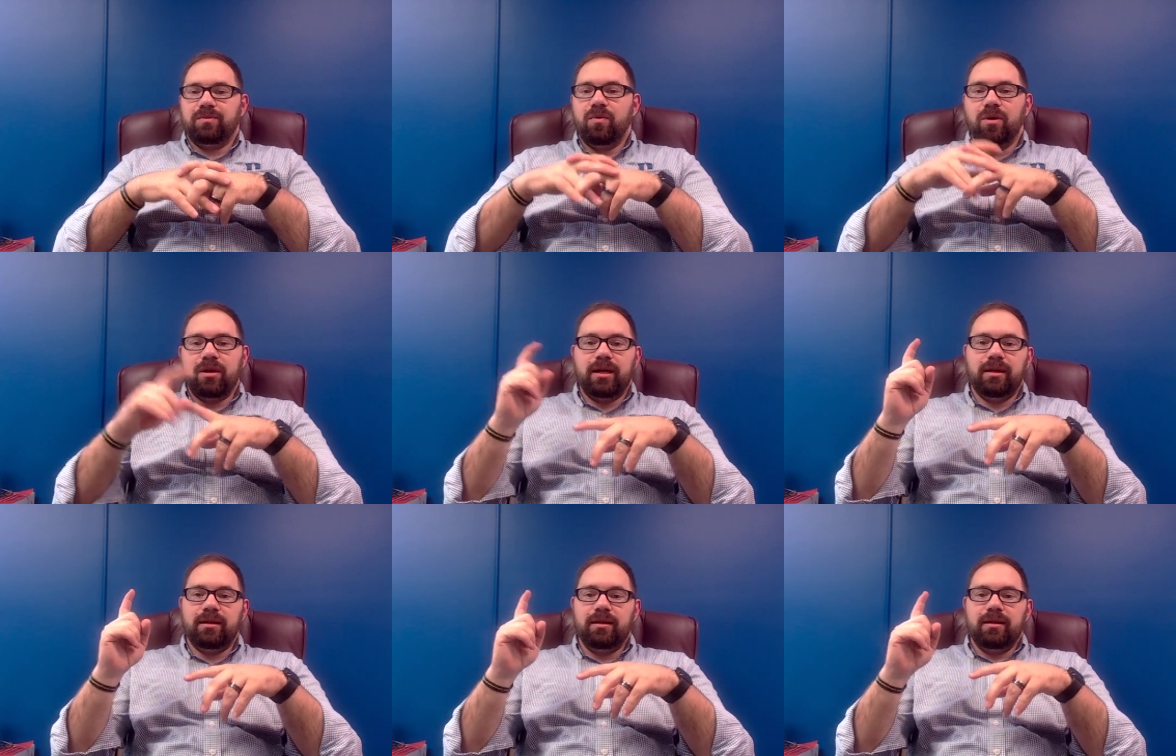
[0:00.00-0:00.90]

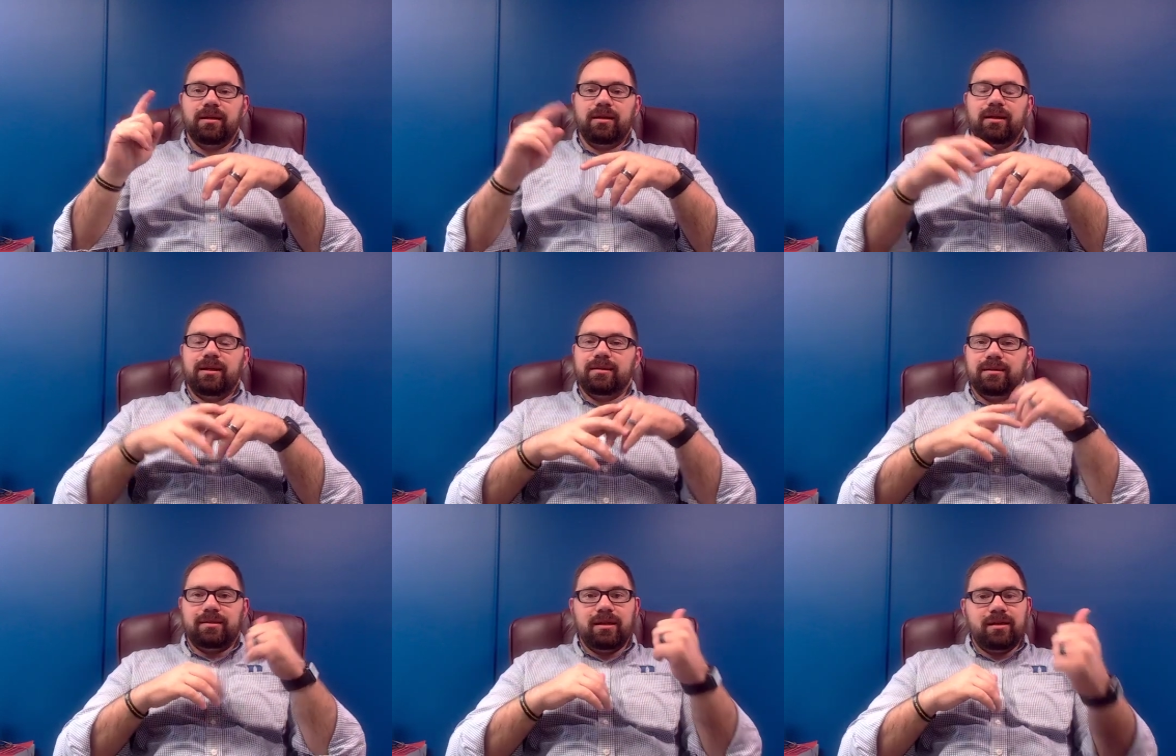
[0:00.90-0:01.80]
One is
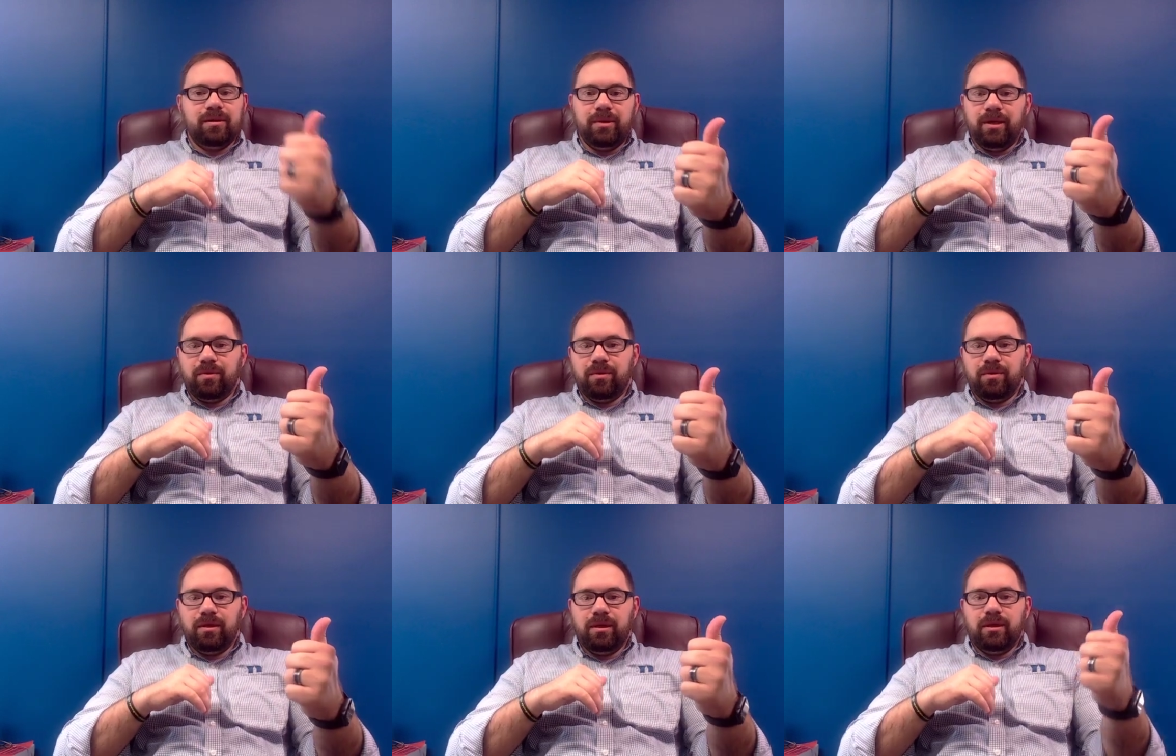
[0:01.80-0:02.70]
the sin of the
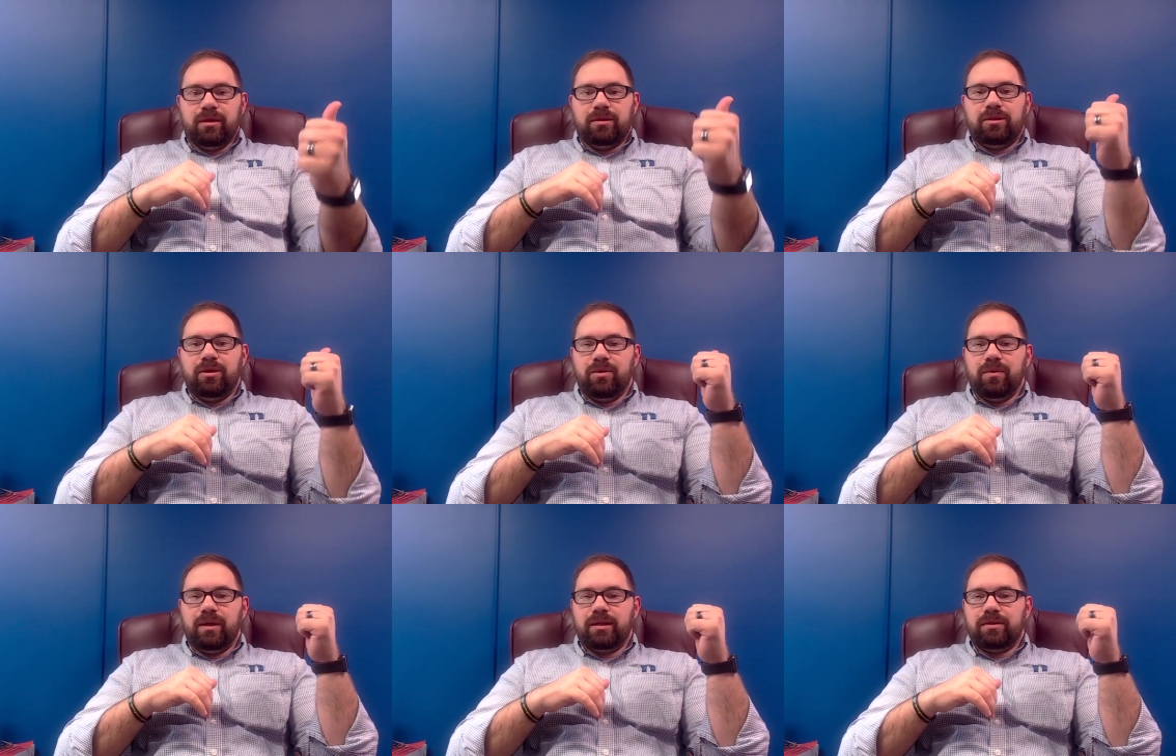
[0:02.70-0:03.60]
people,
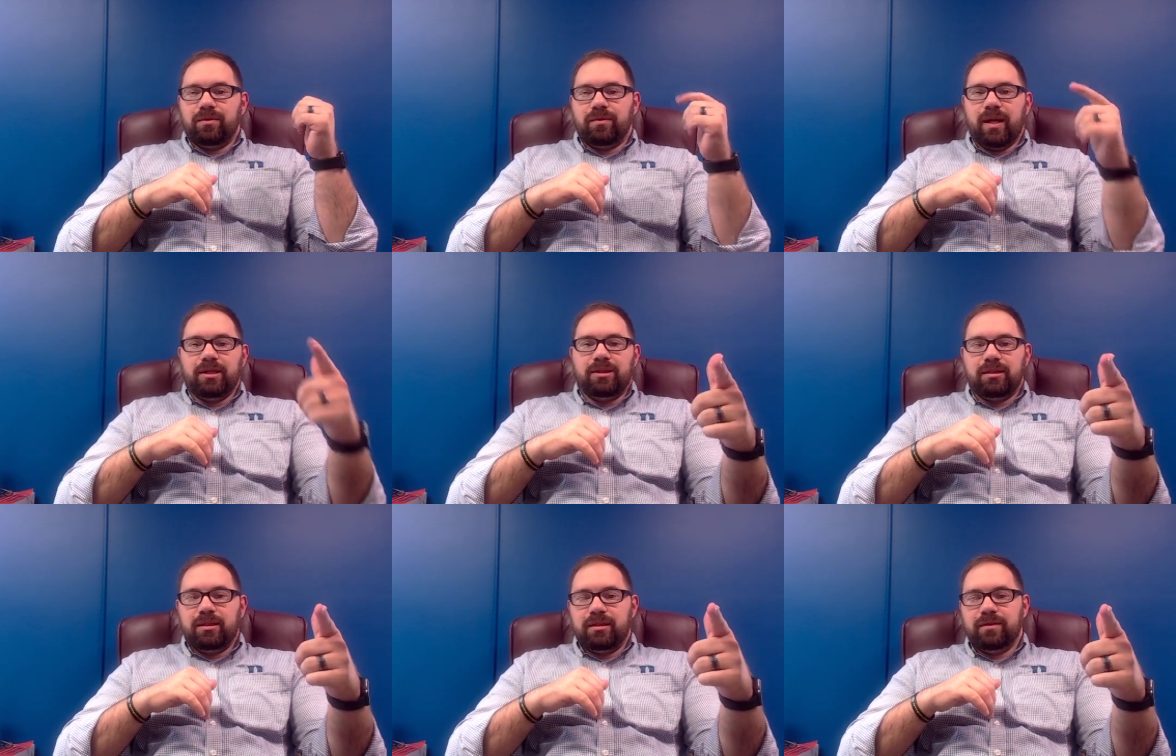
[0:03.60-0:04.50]
two is the
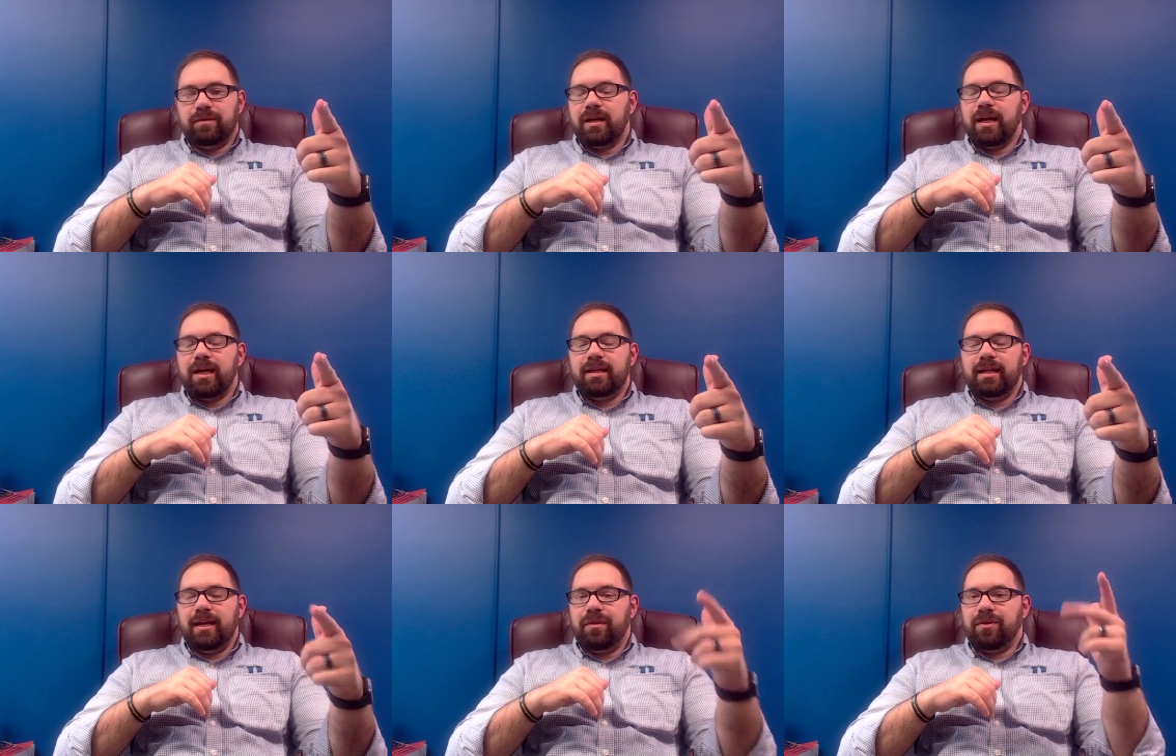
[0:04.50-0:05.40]
righteousness of God,
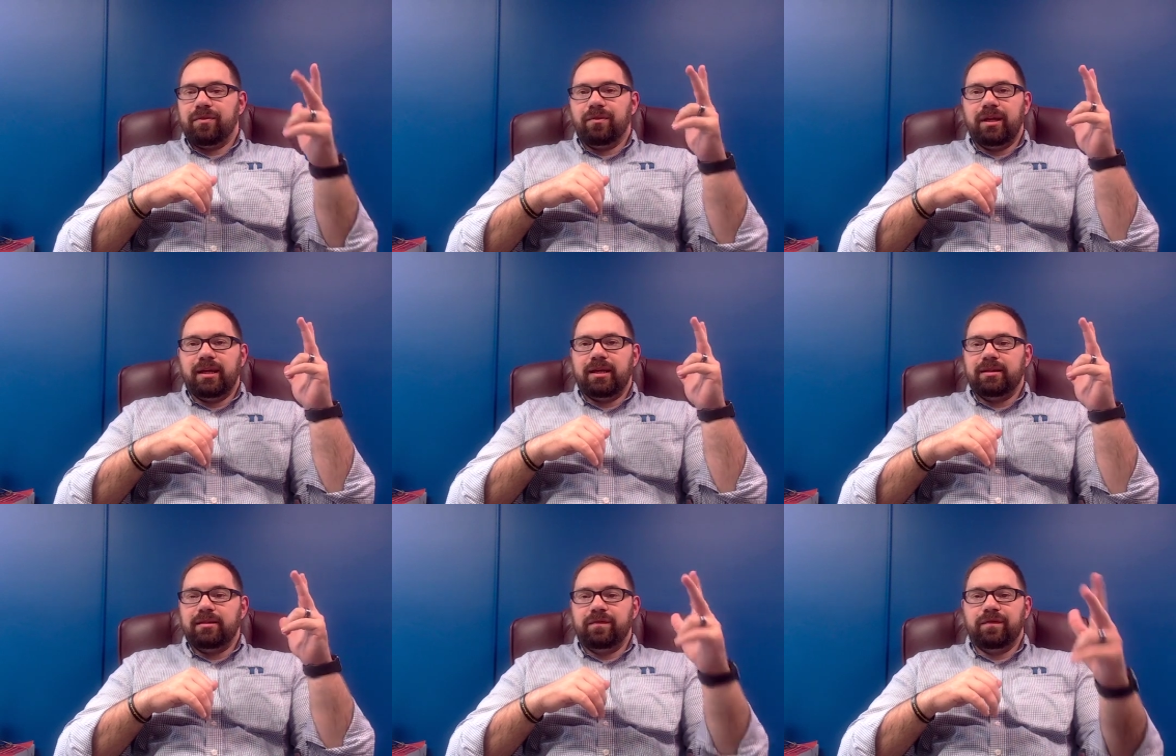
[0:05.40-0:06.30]
and three
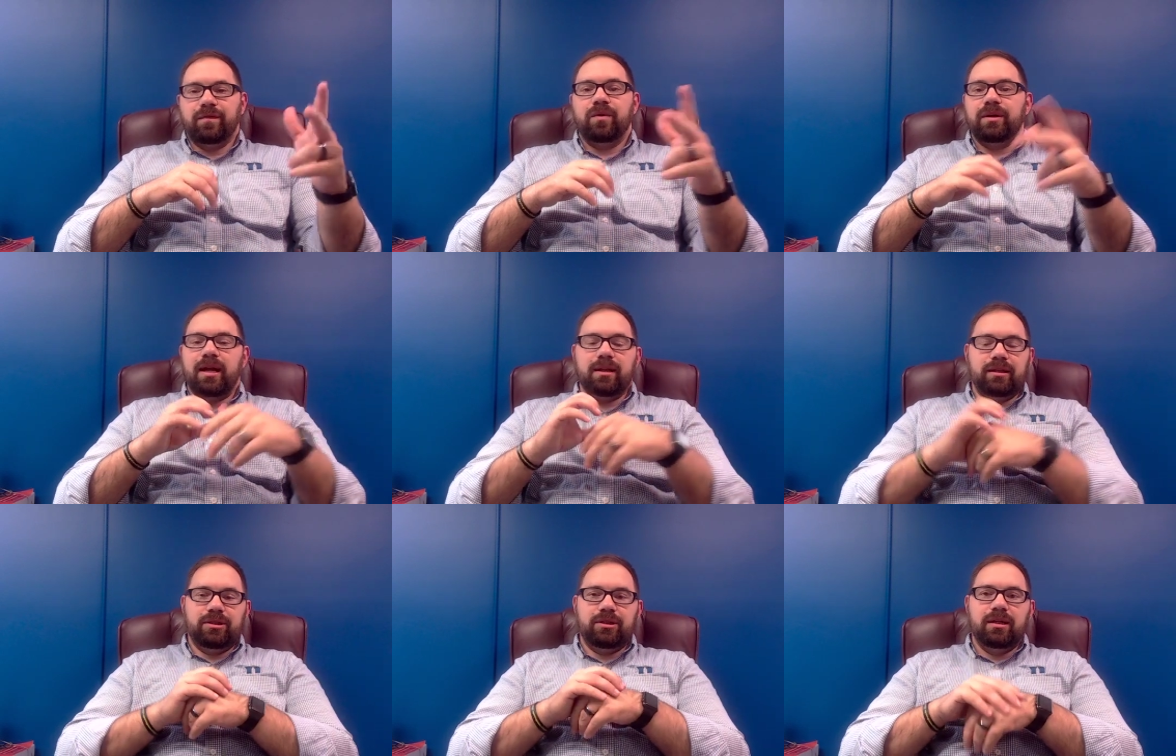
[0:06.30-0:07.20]
is the
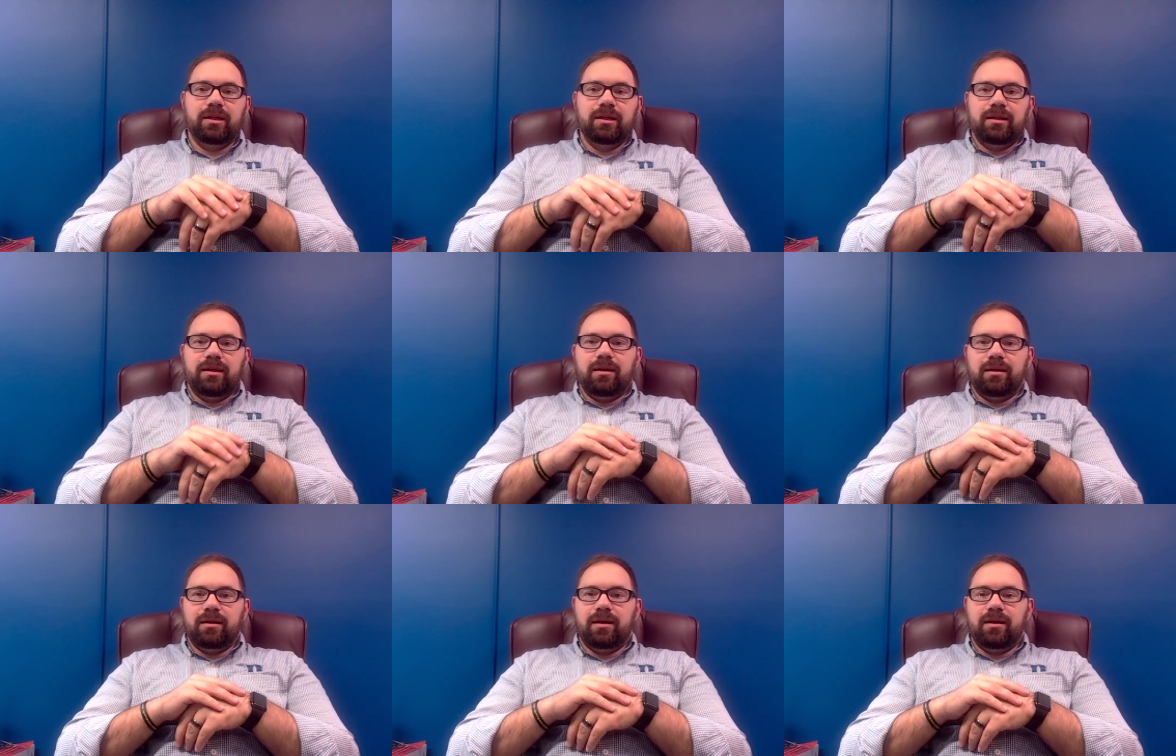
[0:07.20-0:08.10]
foreknowledge
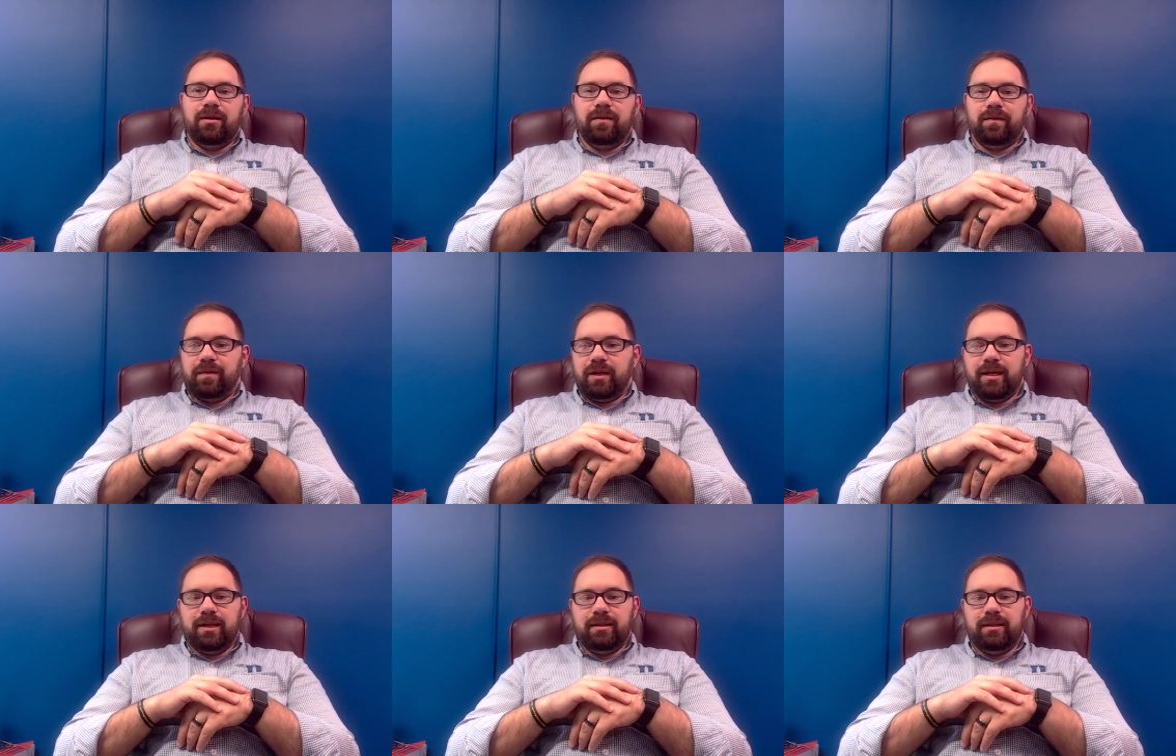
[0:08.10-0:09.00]
of
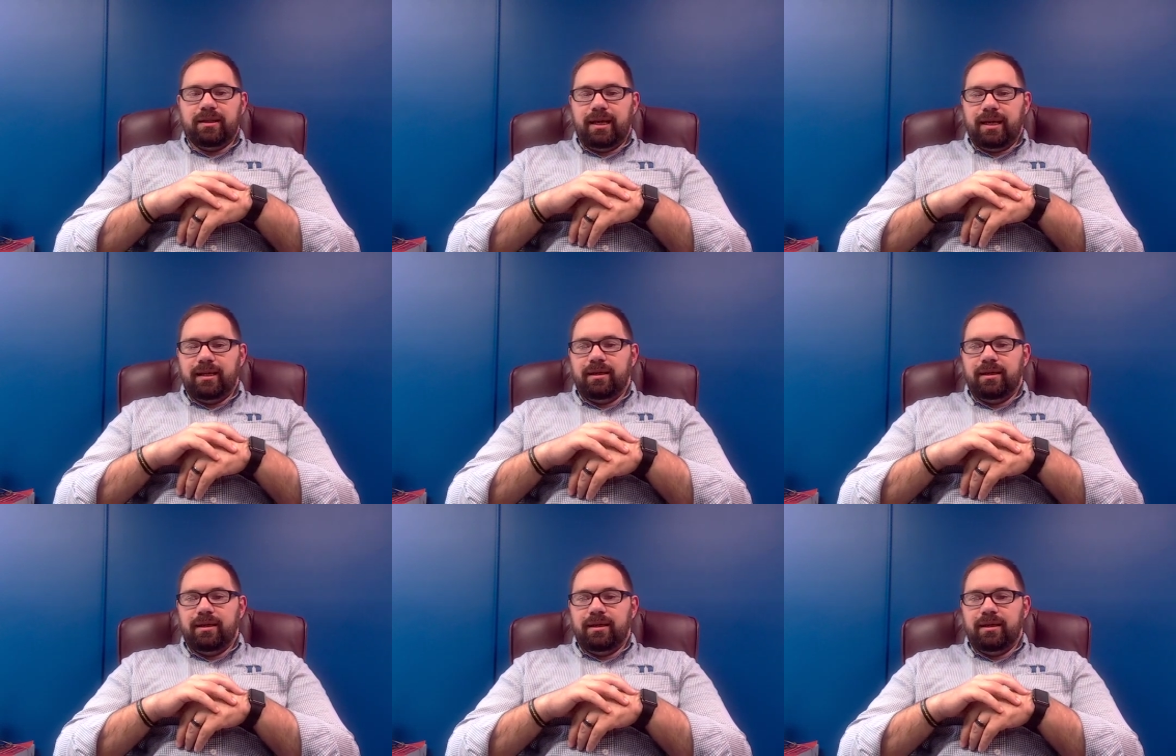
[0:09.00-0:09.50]
God. That